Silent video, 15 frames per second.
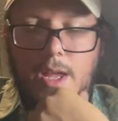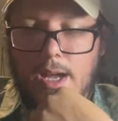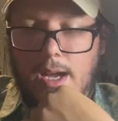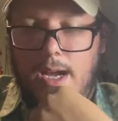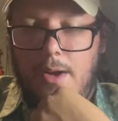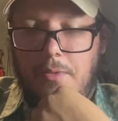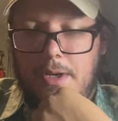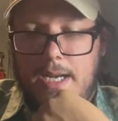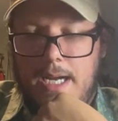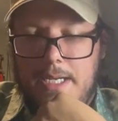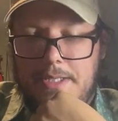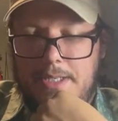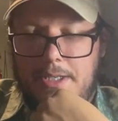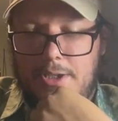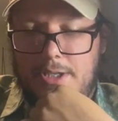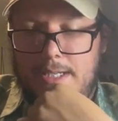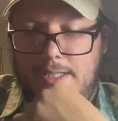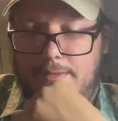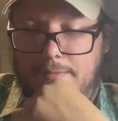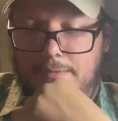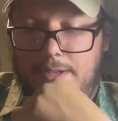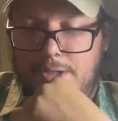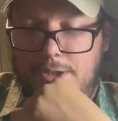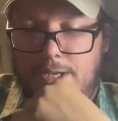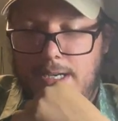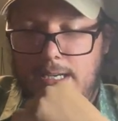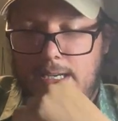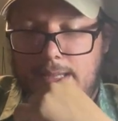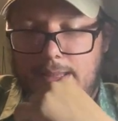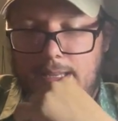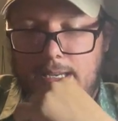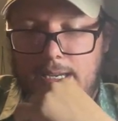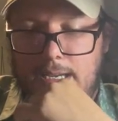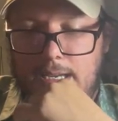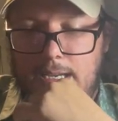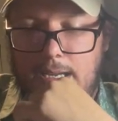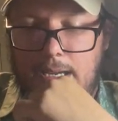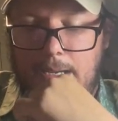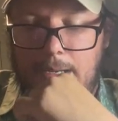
would not suggest fishing in the